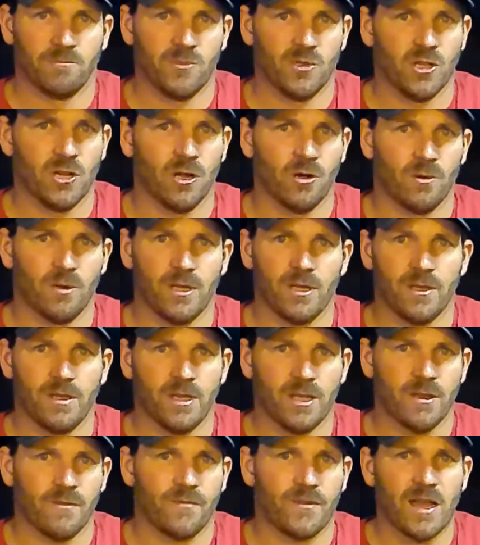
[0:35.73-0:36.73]
You know,
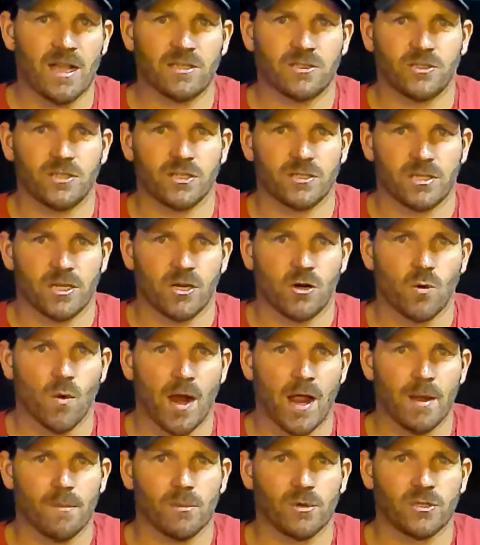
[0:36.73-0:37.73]
if that's just a
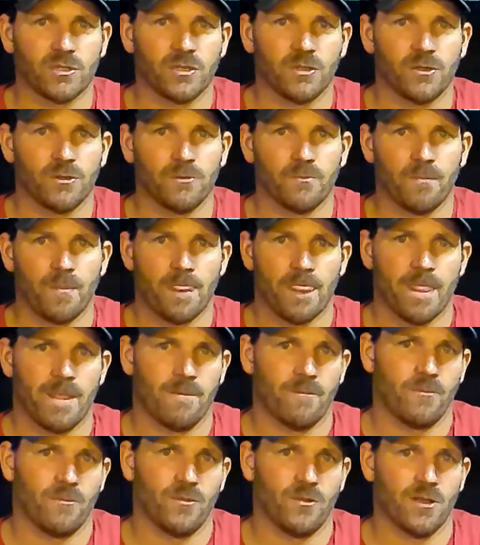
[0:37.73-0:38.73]
gram or two,
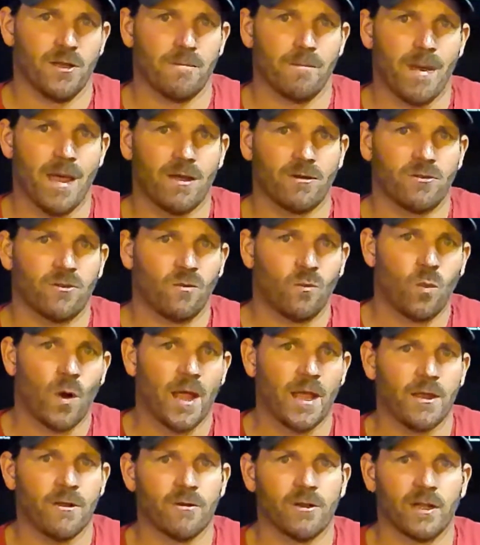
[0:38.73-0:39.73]
the amount of
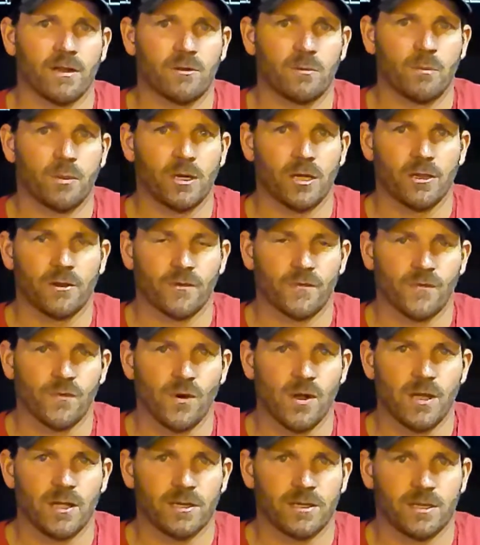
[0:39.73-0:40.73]
weight you're going to put on the
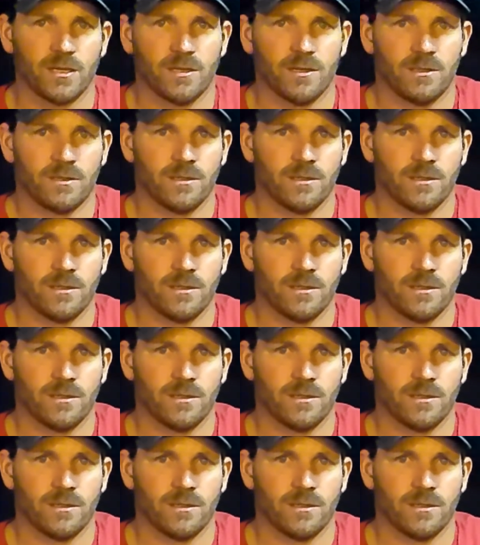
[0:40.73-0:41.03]
front